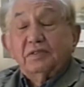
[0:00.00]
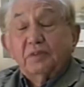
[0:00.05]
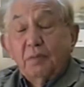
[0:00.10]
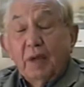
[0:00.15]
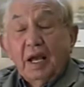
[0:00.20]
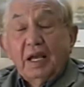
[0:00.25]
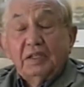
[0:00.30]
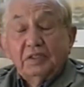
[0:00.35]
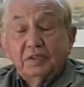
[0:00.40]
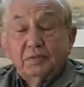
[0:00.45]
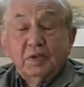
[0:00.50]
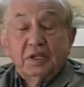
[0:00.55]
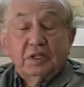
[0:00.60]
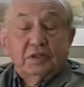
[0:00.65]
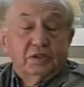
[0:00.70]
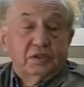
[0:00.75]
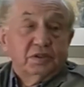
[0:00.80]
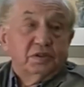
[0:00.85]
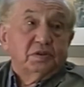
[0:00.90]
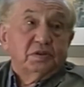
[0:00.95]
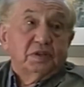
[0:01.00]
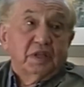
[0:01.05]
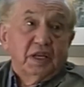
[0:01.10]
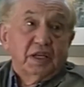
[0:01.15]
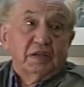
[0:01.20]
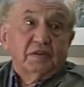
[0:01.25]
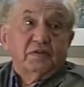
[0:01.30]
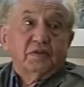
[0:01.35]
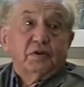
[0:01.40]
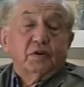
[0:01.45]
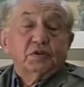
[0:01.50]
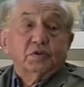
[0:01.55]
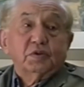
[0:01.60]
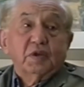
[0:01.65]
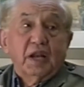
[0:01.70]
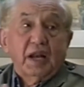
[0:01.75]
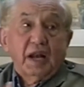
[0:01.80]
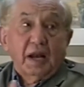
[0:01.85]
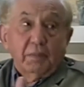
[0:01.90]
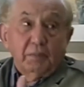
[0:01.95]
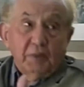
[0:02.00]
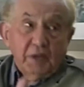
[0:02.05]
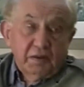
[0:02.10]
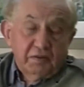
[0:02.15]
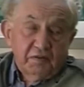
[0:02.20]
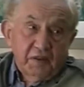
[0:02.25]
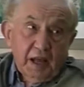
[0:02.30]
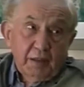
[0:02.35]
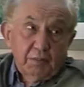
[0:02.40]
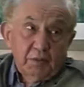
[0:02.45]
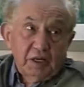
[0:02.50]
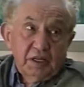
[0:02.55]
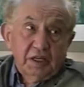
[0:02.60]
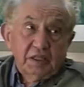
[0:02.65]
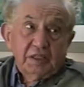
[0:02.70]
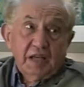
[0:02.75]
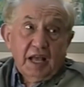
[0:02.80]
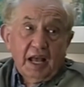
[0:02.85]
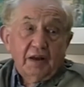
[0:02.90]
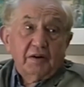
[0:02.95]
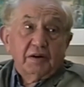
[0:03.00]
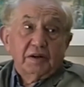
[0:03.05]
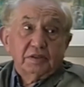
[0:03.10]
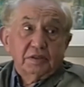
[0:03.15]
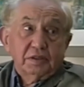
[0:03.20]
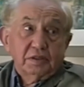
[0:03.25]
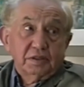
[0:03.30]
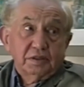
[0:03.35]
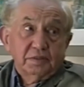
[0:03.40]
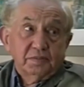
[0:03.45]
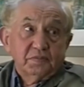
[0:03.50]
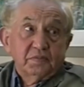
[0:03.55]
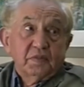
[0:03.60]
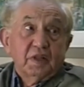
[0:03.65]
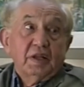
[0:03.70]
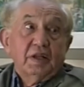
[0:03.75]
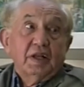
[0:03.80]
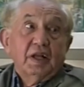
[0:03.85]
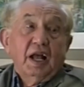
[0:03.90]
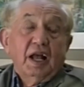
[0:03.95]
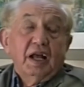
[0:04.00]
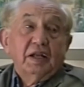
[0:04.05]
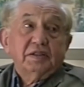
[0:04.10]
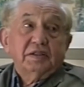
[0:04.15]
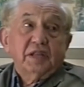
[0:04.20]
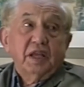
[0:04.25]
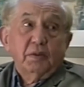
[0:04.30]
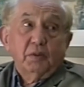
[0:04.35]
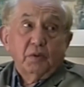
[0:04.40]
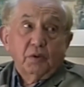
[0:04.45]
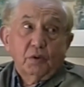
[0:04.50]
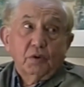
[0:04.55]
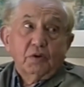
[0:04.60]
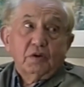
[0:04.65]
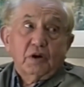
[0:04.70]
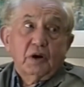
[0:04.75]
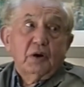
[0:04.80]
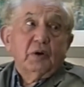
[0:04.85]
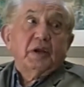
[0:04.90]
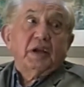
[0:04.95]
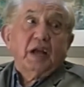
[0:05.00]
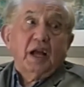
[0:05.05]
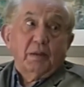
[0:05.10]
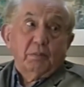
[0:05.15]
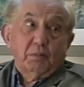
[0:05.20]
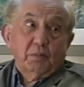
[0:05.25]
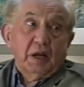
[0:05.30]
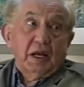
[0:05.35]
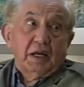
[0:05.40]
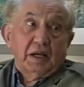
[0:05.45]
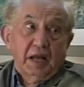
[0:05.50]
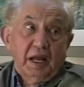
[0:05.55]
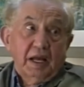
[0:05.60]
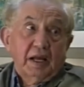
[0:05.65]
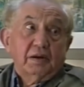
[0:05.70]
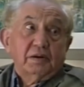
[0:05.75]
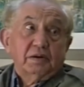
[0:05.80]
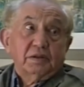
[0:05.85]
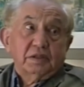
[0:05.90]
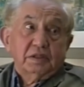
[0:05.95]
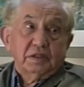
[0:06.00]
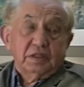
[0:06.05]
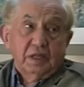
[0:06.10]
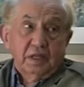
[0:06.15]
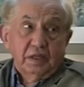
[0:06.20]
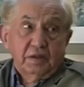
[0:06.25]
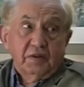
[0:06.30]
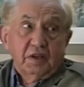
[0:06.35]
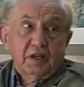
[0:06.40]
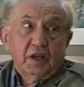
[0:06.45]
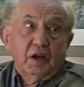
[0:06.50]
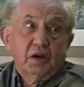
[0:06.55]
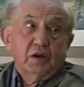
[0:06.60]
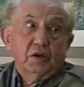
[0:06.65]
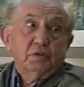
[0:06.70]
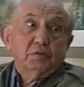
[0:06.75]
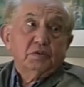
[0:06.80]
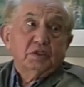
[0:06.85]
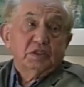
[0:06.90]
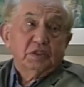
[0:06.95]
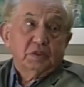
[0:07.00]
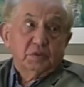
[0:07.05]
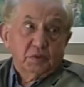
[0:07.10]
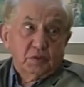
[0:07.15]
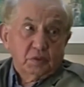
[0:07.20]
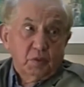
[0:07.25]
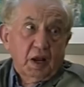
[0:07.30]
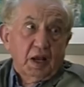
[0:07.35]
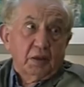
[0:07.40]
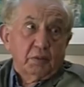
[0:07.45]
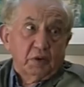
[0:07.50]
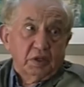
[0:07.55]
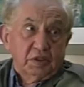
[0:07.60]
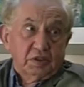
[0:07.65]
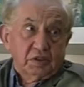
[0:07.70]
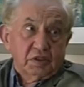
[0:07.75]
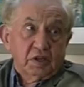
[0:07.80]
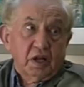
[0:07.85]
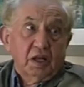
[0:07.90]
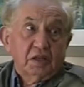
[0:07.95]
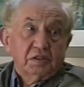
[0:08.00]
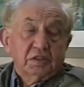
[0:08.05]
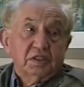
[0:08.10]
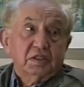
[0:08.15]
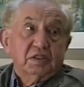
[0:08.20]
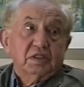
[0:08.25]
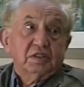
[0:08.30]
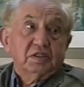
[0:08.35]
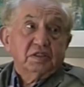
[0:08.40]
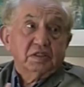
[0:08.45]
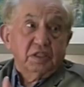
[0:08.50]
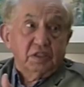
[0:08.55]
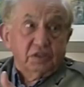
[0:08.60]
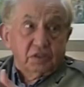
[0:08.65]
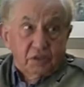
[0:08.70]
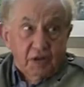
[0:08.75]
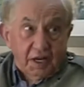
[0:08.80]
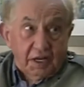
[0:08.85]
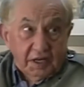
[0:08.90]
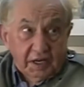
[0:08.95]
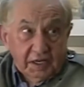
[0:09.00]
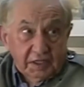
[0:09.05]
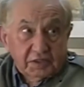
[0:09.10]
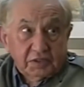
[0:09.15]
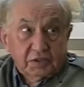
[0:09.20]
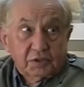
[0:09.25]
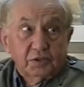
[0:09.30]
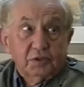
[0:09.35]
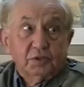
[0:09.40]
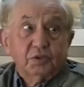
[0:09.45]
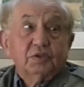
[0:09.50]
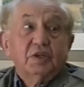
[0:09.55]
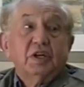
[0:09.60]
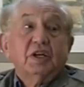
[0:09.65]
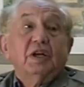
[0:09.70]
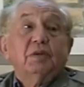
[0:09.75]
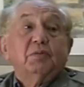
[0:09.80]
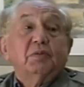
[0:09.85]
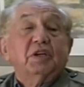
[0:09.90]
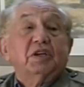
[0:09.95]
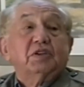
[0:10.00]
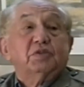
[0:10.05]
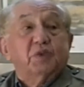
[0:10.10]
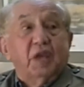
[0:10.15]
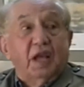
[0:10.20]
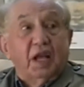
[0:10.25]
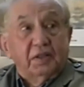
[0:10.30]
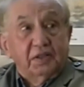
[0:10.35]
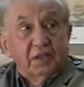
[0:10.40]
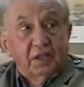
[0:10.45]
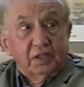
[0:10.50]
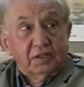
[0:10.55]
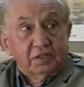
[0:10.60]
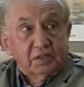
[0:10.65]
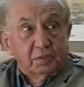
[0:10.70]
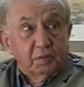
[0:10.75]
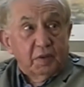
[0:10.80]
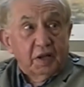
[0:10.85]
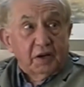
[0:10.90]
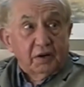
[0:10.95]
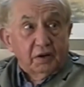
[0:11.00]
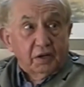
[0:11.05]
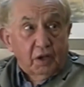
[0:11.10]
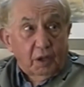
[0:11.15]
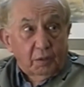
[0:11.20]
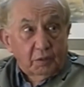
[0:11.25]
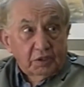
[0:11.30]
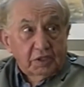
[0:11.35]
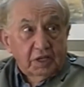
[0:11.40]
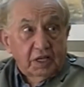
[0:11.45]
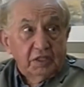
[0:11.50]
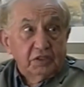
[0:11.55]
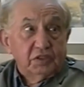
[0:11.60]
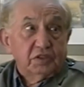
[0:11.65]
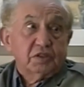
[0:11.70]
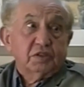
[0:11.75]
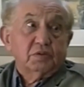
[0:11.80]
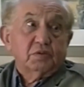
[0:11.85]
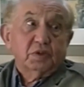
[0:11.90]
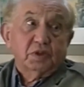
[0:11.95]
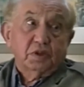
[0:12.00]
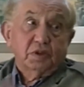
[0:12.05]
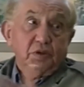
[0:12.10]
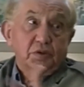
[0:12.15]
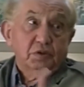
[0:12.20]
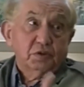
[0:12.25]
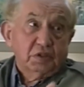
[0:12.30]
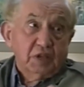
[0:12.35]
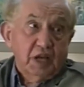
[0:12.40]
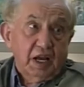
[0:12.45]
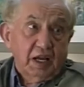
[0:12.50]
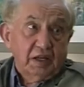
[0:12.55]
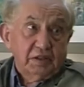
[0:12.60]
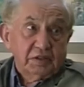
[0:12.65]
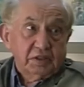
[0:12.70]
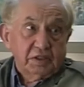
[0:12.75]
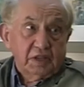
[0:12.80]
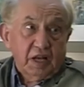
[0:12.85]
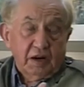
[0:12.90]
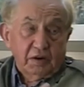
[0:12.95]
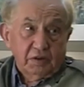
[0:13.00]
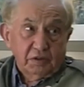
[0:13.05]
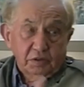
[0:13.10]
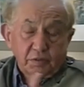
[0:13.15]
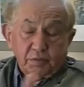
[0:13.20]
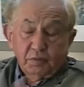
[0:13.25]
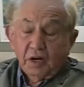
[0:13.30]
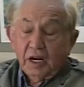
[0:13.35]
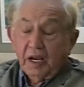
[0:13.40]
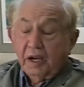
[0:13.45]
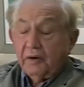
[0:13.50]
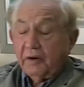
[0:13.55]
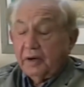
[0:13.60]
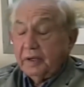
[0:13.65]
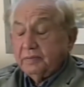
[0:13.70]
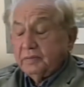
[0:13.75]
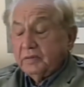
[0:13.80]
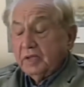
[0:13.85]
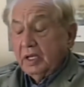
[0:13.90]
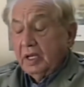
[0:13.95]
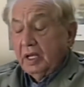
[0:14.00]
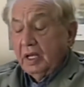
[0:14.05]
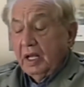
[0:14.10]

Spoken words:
It reminds me too then, of course, we had a big family at Arundel, and they were all growing up by now and leaving home, and this was why we'd started the sea training school, because we had the spare accommodation in the huge house at Arundel Priory.